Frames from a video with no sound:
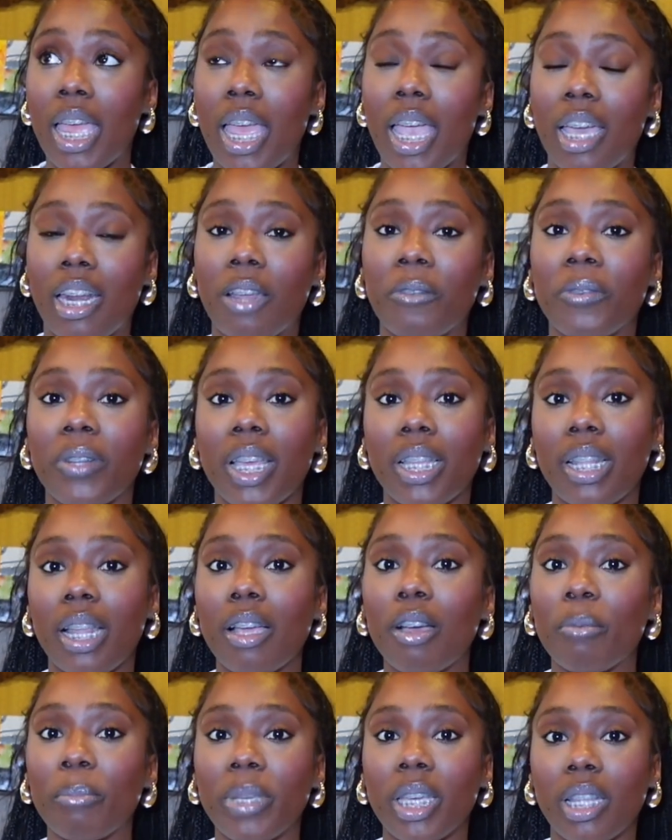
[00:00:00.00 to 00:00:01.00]
And I feel like that
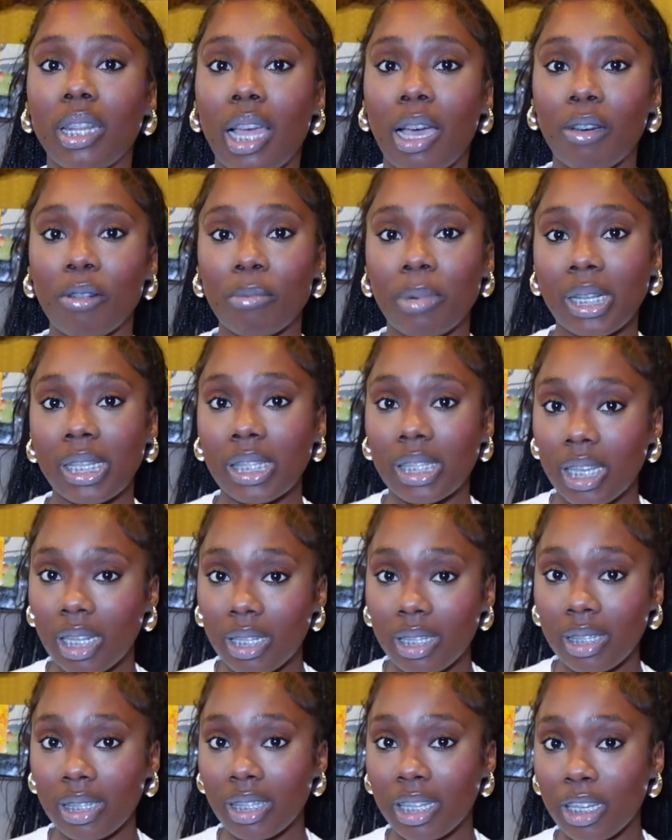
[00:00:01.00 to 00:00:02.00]
helped me a lot with my
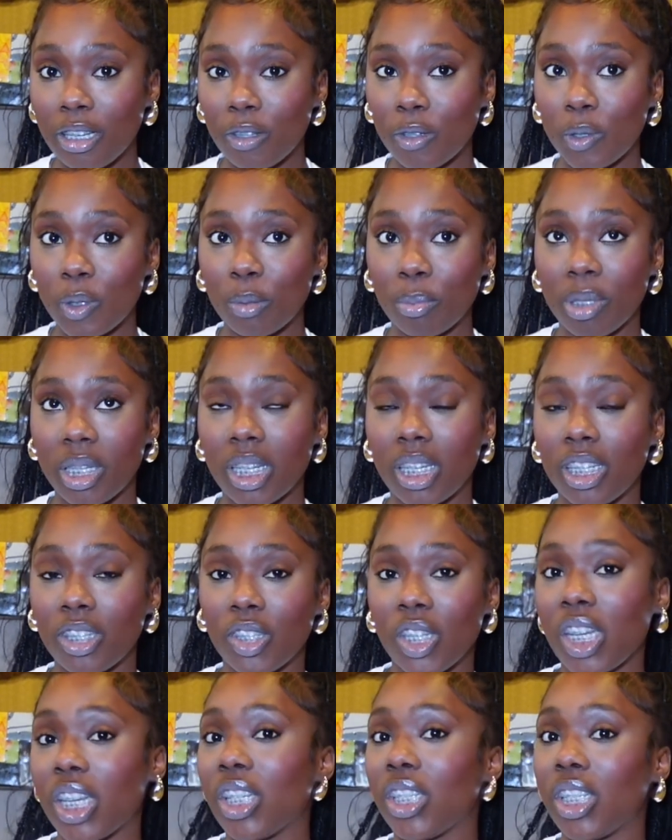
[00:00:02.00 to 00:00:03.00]
selling skills because
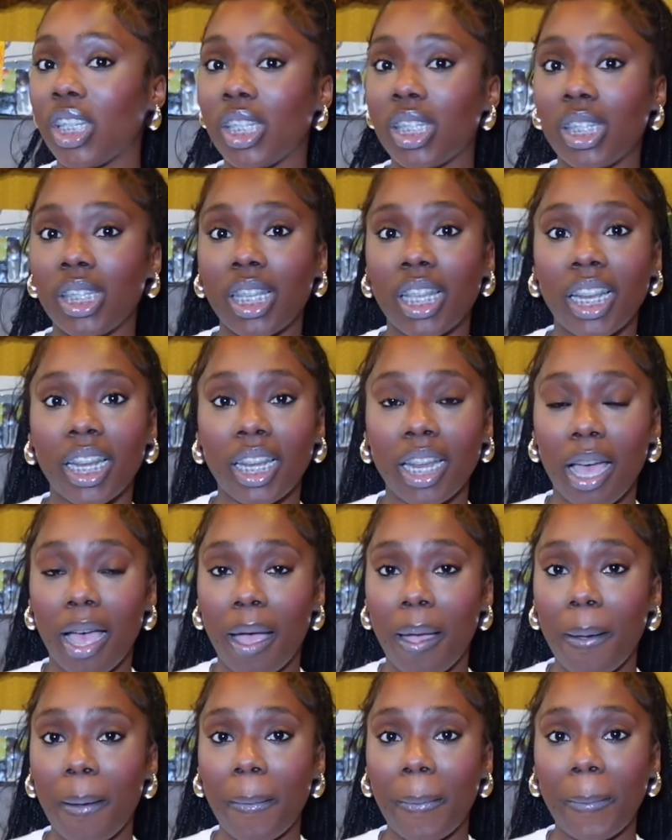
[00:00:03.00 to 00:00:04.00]
Chuck E. Cheese did
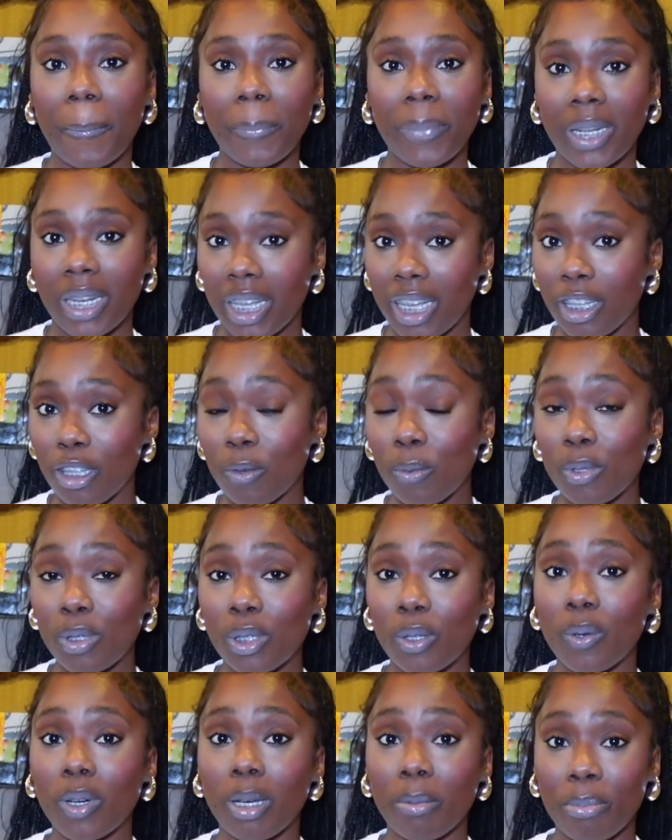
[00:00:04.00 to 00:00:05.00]
not play. You was
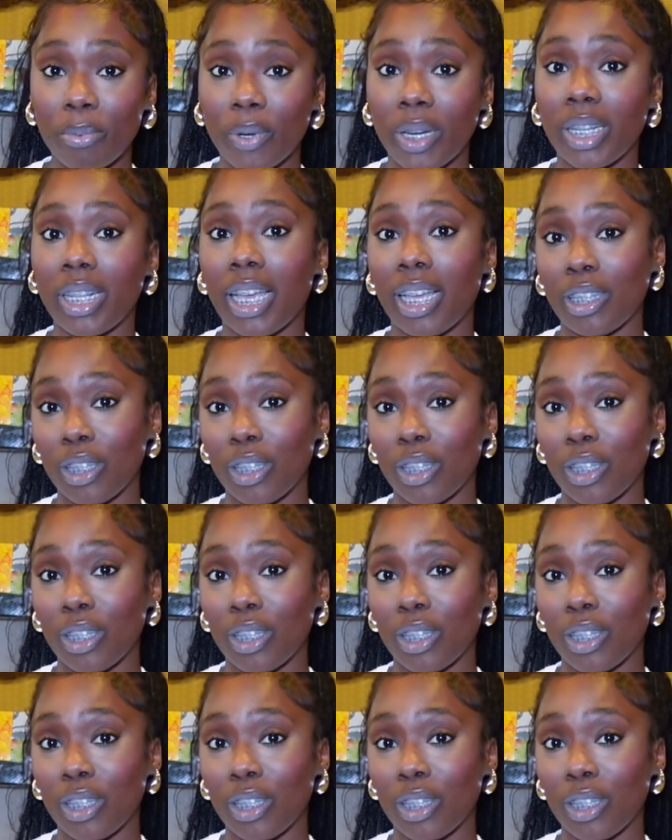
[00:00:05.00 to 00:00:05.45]
gonna upgrade that